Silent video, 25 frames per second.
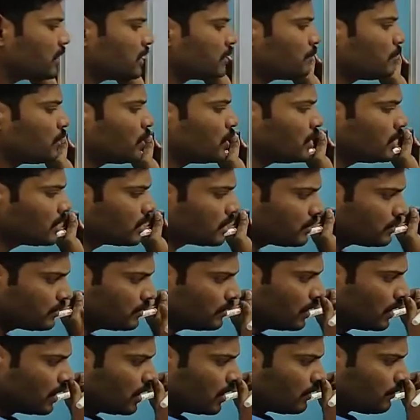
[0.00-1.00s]
or
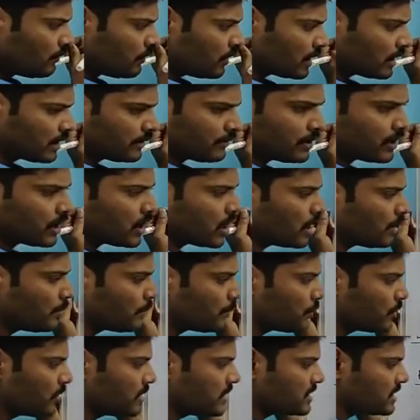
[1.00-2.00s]
molecule, whatever
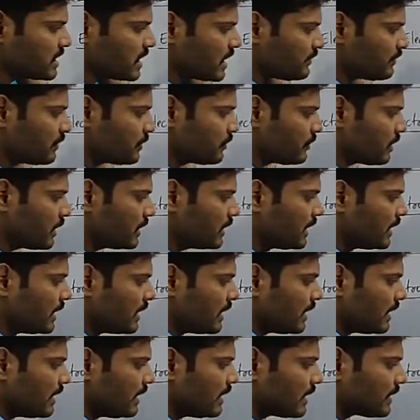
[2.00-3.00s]
compound is having what?
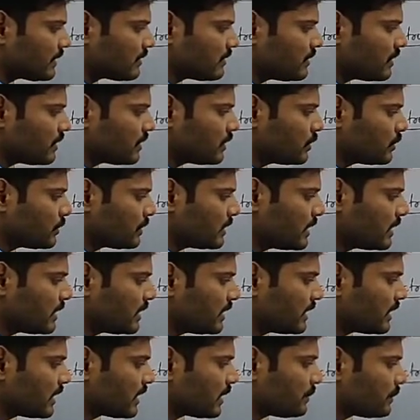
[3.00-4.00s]
Electron
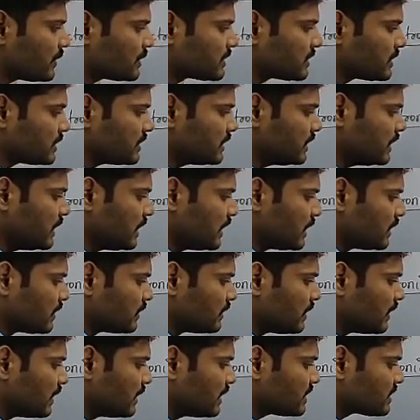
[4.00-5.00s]
donating capacity.
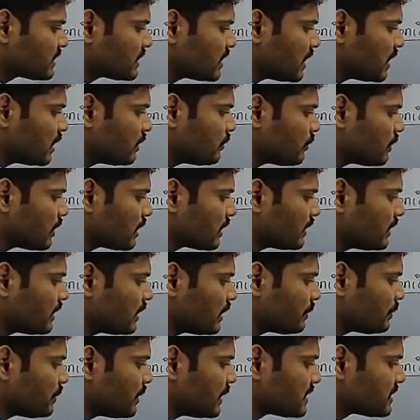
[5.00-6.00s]
That is called what
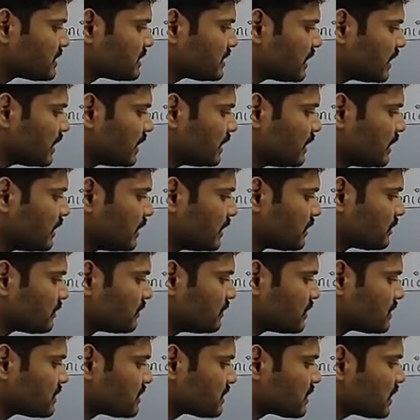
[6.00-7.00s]
here? Plus-I.
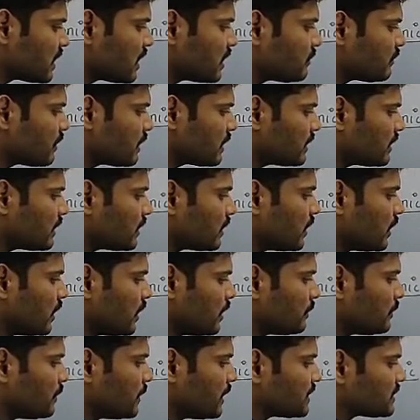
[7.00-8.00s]
This is called what here?
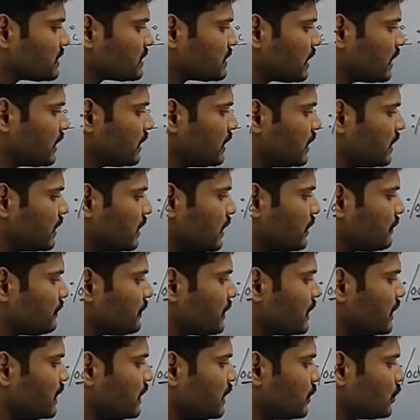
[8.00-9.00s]
Plus-I. If
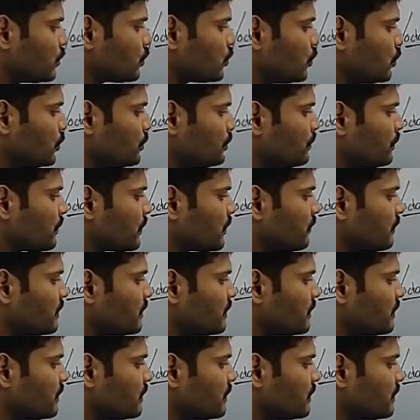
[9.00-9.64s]
any group